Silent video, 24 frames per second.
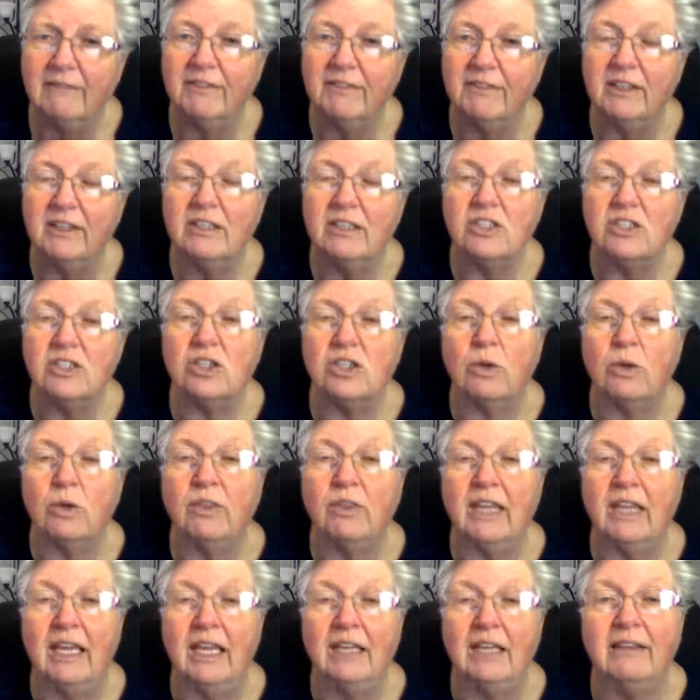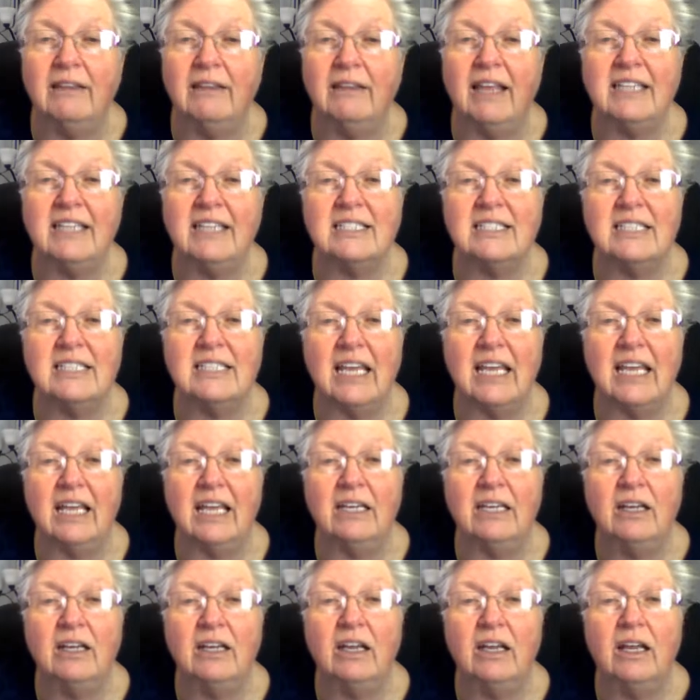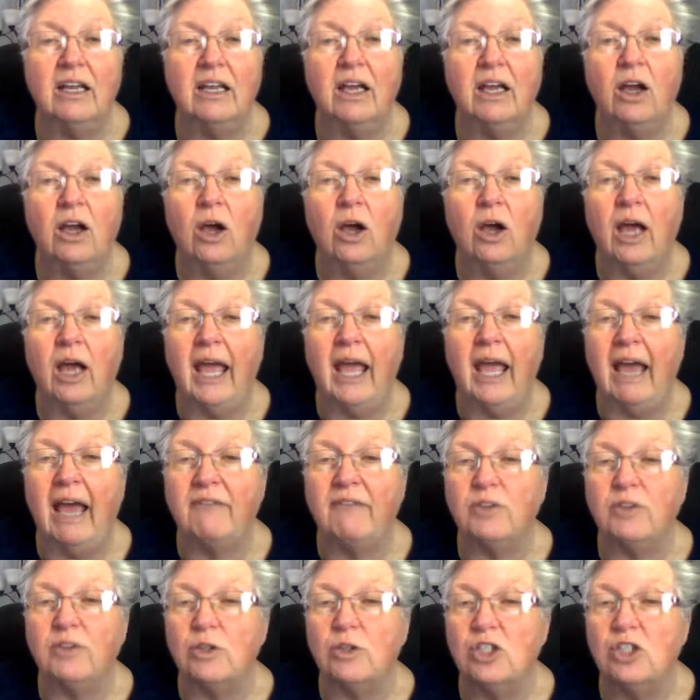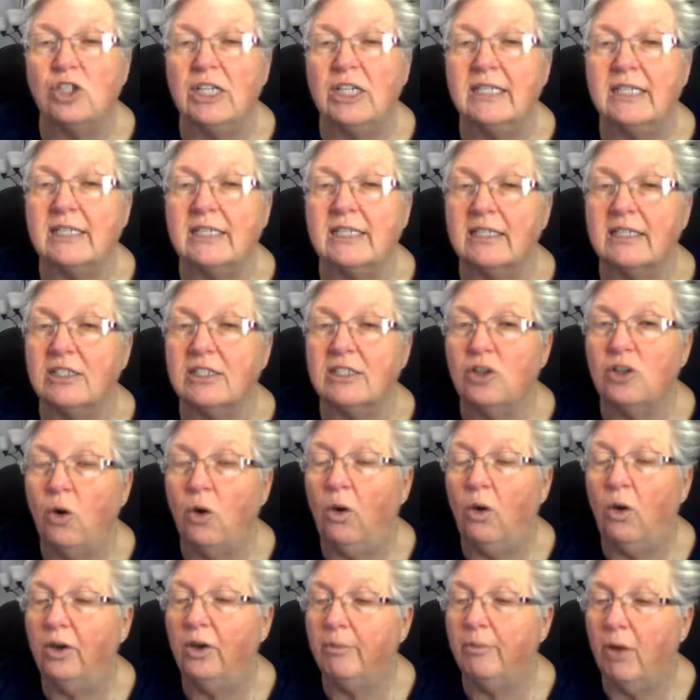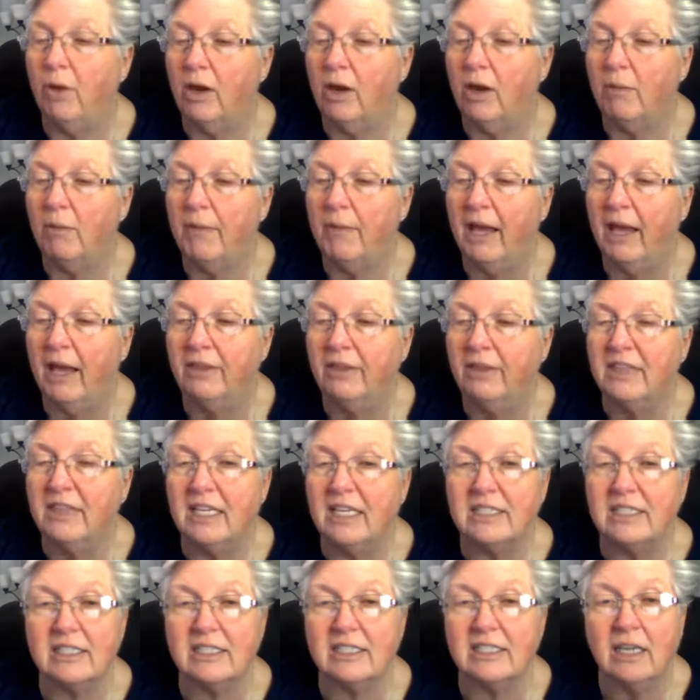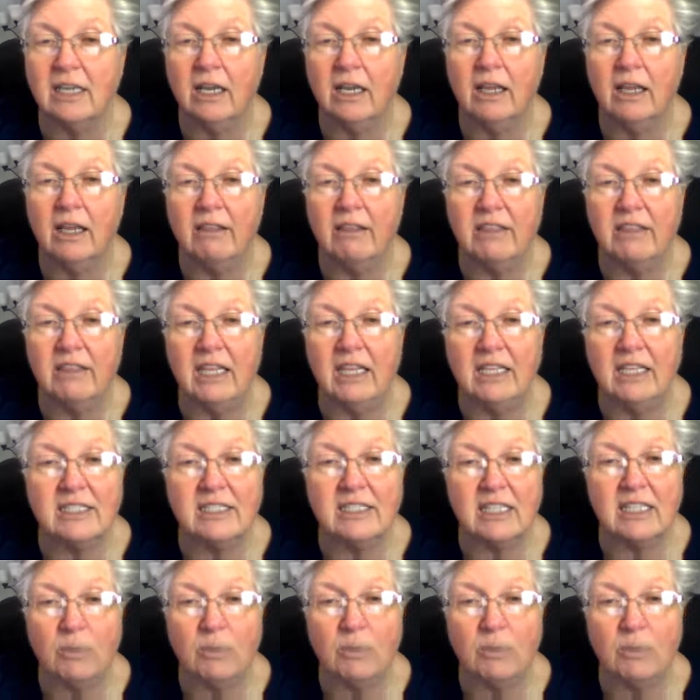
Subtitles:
So then they said, after Jesus told them all about these things that were